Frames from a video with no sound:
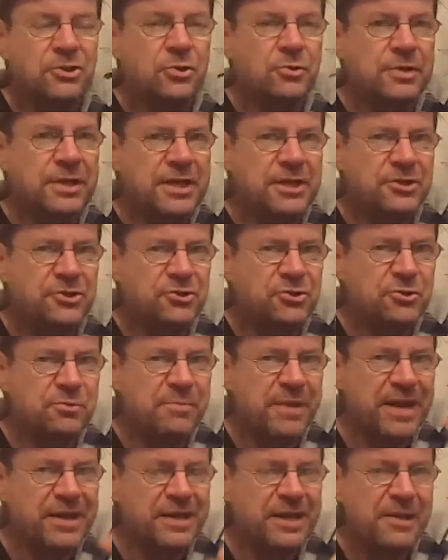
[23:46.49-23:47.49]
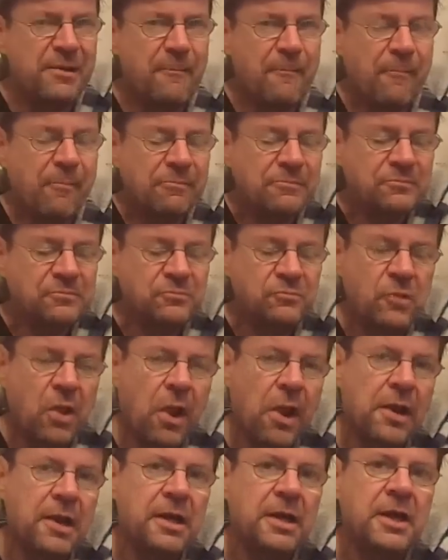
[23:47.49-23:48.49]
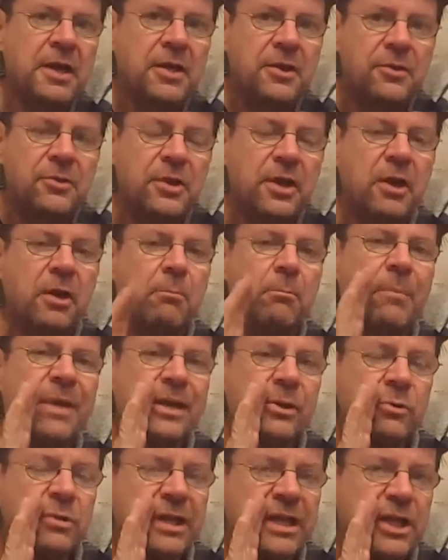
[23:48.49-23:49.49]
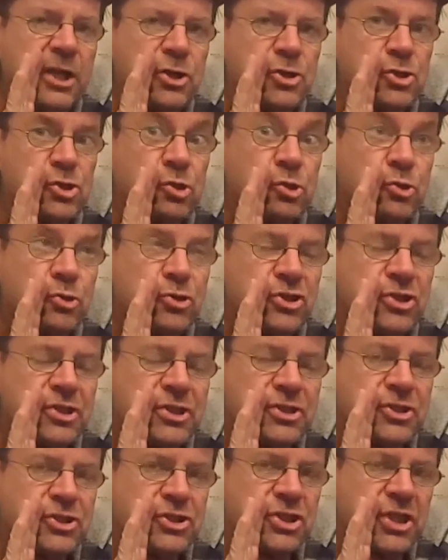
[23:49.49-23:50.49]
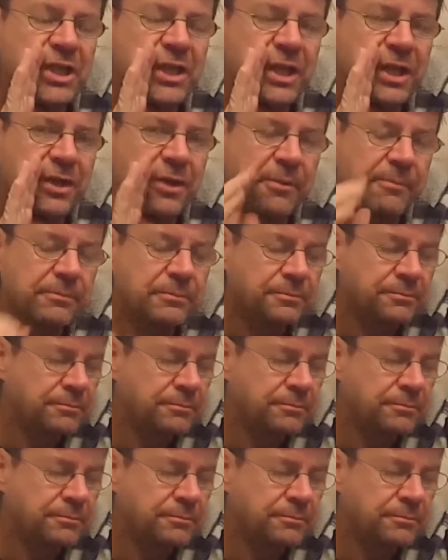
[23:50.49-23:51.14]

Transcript: Don't eat too many. They are mildly hallucinogenic.